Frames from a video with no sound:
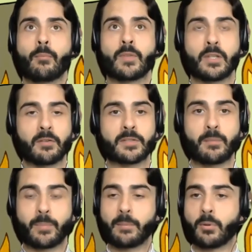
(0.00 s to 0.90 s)
You know,
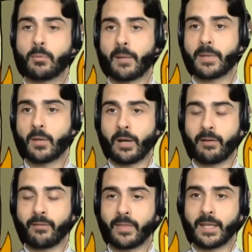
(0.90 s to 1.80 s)
some people might be
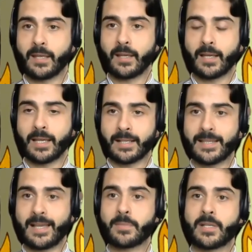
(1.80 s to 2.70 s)
aware of the
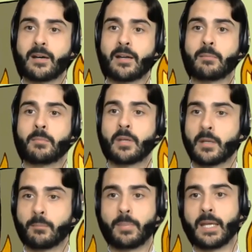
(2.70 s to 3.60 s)
exam time
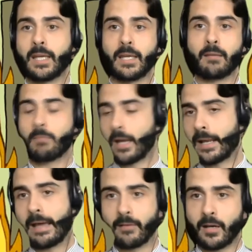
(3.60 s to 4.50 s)
being
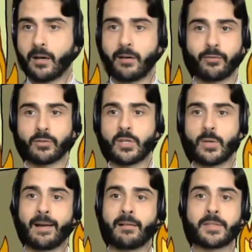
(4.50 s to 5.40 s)
an hour and a half or
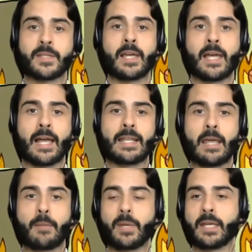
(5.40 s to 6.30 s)
2 hours, and
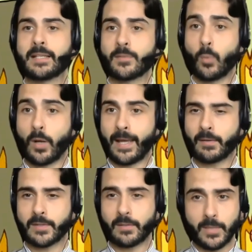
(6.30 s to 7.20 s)
there being this 1
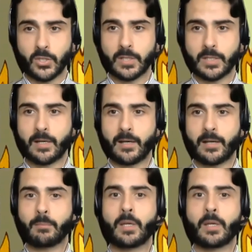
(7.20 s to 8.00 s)
hour submission time.